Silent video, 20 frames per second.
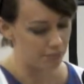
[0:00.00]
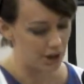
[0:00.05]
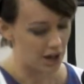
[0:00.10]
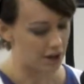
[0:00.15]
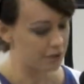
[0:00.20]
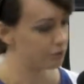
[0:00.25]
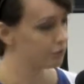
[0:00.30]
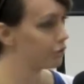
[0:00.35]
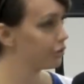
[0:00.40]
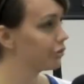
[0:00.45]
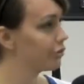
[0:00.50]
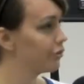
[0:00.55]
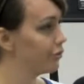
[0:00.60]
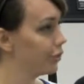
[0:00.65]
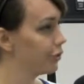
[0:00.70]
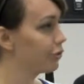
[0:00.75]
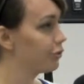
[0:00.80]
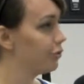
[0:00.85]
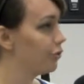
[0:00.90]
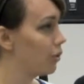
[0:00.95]
after those
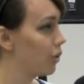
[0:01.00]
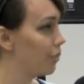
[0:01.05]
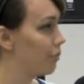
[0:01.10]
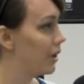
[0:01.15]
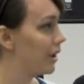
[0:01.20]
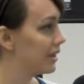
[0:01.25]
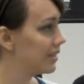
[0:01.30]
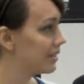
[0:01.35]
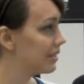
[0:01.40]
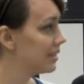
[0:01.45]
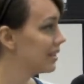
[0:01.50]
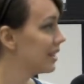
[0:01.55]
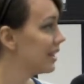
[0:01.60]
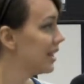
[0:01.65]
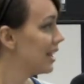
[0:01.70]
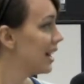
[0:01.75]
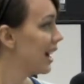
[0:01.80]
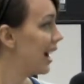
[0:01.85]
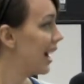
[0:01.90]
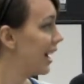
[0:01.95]
first 4 months.
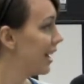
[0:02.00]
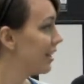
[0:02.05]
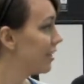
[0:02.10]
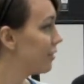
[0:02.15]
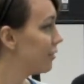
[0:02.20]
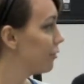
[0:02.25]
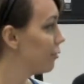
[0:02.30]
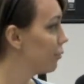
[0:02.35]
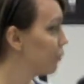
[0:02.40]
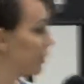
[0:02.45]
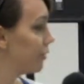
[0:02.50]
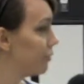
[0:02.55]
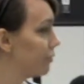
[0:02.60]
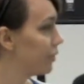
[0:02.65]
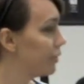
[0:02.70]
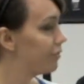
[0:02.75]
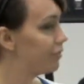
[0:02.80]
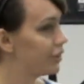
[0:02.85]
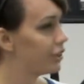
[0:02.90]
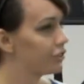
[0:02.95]

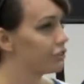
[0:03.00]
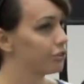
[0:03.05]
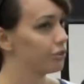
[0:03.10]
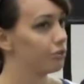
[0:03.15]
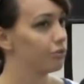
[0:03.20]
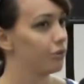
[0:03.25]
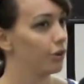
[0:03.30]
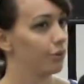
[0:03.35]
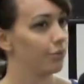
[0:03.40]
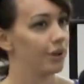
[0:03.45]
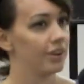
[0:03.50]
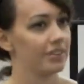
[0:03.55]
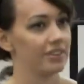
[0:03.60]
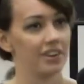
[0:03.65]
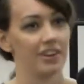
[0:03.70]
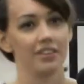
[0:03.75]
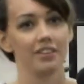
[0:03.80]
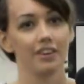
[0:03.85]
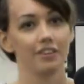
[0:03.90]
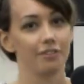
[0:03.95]
We finished those 4 months
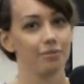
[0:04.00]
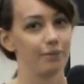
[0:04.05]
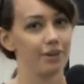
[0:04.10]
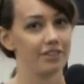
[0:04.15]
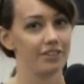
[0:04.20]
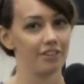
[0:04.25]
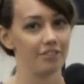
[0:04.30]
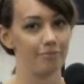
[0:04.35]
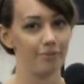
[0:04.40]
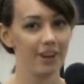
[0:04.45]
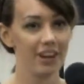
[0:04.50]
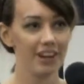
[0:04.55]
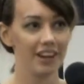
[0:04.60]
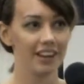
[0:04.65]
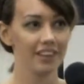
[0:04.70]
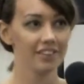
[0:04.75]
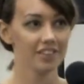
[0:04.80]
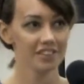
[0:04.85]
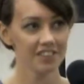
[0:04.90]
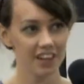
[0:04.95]
and I thought to myself, man, I
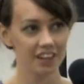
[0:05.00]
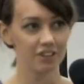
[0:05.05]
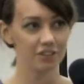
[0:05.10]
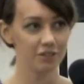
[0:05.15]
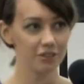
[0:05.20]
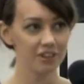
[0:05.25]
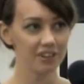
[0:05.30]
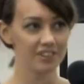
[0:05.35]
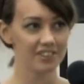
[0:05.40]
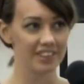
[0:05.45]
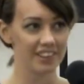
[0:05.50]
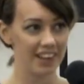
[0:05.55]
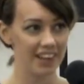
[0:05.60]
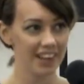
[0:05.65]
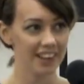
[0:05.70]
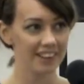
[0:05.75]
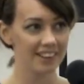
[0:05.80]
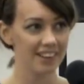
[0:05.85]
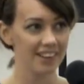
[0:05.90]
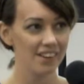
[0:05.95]
just can't do this
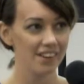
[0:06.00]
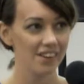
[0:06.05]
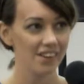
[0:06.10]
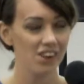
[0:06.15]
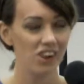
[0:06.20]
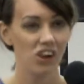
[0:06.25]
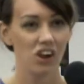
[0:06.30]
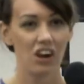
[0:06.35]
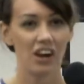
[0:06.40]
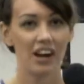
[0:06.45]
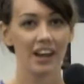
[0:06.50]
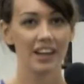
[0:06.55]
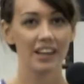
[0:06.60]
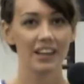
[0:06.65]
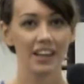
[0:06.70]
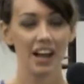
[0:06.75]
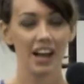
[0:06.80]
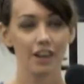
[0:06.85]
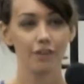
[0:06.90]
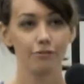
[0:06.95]
again.
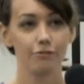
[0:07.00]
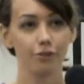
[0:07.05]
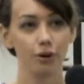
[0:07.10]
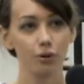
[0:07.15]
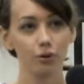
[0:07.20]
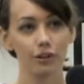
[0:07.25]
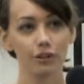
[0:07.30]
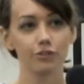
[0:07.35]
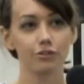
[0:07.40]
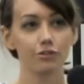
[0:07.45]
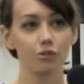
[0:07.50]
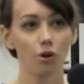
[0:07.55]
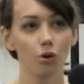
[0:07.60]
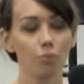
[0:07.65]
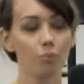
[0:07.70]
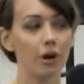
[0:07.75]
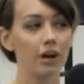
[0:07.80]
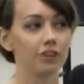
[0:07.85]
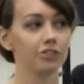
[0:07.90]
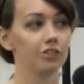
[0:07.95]
I focused
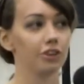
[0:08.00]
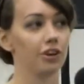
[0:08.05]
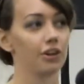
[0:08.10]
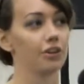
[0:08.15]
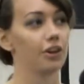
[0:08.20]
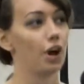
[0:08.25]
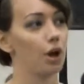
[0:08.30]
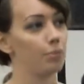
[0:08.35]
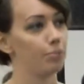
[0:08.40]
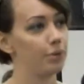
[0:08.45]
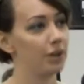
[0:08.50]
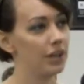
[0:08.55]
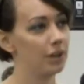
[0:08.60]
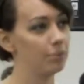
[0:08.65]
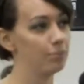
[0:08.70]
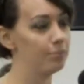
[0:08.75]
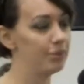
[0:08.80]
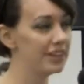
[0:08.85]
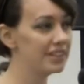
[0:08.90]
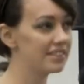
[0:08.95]
so much on
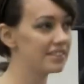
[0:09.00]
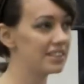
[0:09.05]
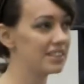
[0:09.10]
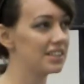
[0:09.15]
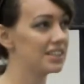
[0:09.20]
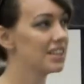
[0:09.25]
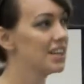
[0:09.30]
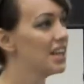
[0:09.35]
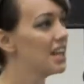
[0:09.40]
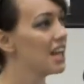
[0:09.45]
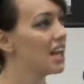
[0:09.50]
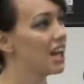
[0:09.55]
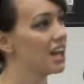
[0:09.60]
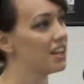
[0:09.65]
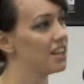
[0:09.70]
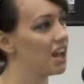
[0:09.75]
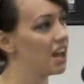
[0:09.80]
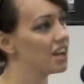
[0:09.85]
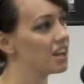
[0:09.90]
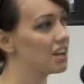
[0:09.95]
being busy
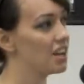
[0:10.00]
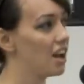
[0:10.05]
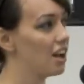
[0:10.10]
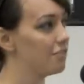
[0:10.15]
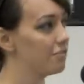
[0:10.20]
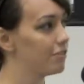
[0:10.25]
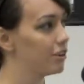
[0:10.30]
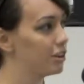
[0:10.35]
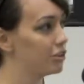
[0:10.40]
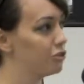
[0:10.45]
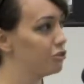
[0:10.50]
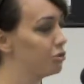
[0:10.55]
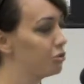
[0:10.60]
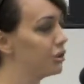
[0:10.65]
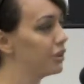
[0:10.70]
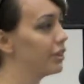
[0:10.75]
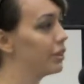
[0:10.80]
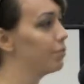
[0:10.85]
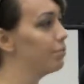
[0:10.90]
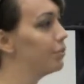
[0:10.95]
and not enough on
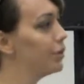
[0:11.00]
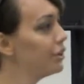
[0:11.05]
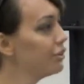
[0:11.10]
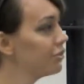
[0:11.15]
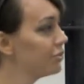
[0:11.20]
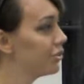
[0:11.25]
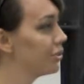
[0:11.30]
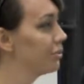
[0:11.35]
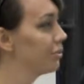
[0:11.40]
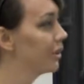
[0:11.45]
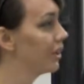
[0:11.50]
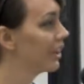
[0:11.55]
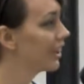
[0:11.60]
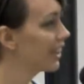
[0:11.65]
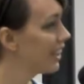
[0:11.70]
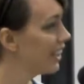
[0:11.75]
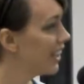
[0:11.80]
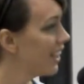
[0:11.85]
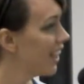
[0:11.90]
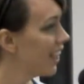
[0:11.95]
doing the ministry
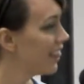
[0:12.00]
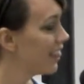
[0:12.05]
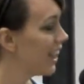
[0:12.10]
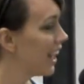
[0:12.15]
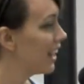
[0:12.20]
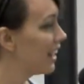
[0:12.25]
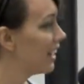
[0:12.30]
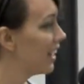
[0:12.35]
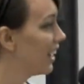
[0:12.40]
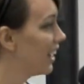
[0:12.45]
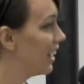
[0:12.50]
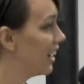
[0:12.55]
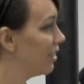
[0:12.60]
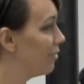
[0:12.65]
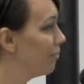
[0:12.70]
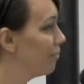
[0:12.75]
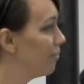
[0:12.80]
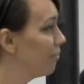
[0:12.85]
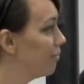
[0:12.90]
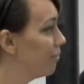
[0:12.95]
work that
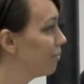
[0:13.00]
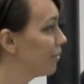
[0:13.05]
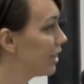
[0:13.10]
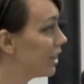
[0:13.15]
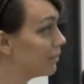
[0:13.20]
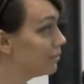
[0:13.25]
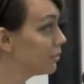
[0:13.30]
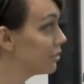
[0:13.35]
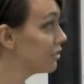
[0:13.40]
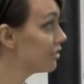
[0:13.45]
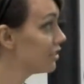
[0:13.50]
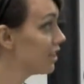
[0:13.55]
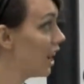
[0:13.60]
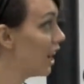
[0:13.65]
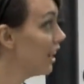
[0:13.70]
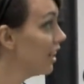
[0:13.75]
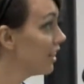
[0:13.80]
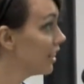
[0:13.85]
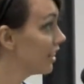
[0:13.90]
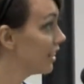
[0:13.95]
I'm just
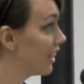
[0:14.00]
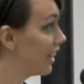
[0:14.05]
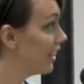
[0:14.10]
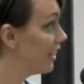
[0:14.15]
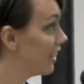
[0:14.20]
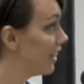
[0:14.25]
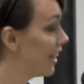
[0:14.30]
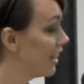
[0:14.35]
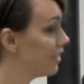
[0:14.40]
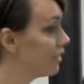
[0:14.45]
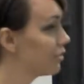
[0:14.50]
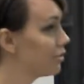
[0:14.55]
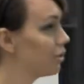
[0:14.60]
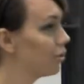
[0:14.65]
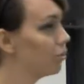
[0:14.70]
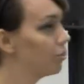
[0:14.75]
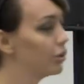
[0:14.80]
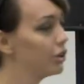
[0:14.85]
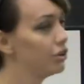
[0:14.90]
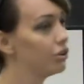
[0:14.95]
tired. And
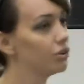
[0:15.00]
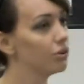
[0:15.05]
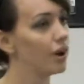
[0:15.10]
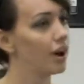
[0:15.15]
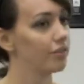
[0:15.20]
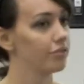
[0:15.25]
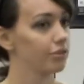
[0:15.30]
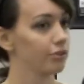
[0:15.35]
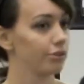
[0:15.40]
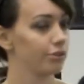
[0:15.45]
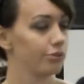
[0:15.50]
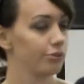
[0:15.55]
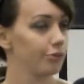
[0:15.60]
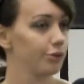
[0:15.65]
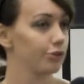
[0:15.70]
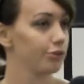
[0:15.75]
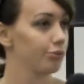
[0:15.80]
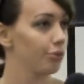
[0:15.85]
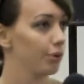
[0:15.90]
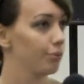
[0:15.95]
so we knew after those
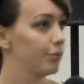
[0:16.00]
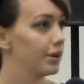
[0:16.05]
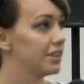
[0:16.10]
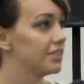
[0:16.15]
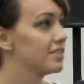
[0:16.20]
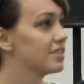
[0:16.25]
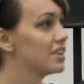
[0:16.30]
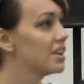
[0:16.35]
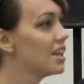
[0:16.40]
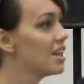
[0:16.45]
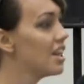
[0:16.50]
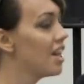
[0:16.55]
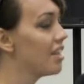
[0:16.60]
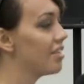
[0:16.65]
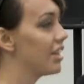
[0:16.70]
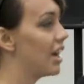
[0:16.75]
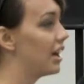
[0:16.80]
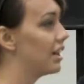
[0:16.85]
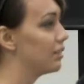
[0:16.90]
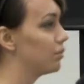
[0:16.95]
first 4 months
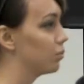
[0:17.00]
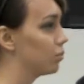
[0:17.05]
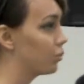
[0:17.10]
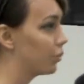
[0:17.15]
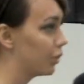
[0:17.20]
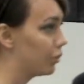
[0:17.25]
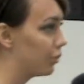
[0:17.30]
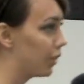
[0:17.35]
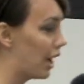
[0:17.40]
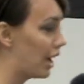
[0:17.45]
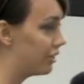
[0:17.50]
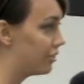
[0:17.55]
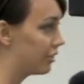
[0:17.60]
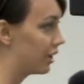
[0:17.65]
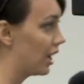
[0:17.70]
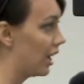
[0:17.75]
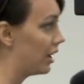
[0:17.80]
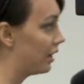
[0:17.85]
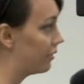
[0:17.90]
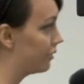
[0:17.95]
that we had
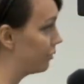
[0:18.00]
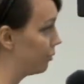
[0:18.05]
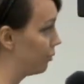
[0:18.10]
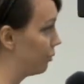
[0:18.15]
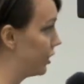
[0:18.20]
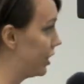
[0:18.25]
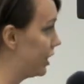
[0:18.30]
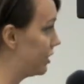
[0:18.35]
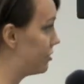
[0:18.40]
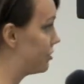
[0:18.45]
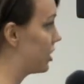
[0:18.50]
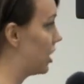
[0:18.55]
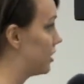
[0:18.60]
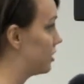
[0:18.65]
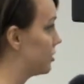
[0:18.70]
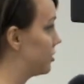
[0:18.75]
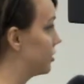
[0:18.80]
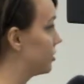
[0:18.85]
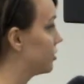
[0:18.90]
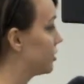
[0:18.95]
to kind of
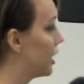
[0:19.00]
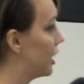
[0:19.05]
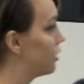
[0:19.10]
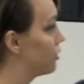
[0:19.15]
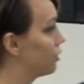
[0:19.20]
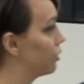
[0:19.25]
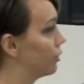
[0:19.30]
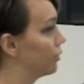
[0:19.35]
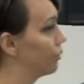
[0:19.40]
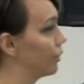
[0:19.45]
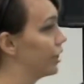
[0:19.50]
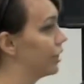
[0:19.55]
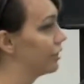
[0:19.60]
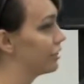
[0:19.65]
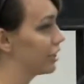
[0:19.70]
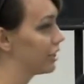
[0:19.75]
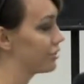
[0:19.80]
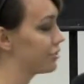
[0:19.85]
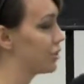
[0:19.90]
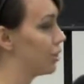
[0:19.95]
readjust our schedule and
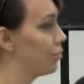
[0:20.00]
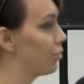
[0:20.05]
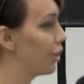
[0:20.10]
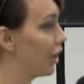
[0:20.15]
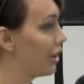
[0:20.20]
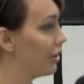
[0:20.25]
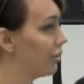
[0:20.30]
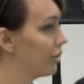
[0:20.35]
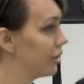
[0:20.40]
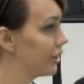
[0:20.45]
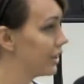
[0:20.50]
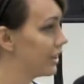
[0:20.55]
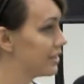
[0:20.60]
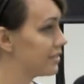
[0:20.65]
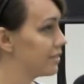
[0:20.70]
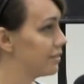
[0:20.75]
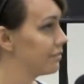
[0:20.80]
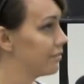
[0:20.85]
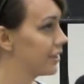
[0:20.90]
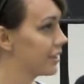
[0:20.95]
readjust our
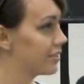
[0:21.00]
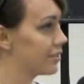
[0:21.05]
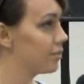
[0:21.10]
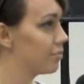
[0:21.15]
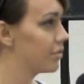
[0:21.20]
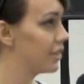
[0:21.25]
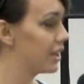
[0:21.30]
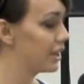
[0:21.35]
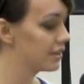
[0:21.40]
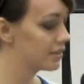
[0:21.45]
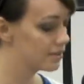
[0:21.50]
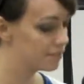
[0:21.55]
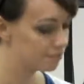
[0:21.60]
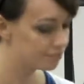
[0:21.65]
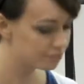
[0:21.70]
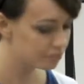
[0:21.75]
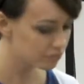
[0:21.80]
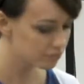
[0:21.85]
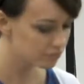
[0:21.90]
priorities and fix some things.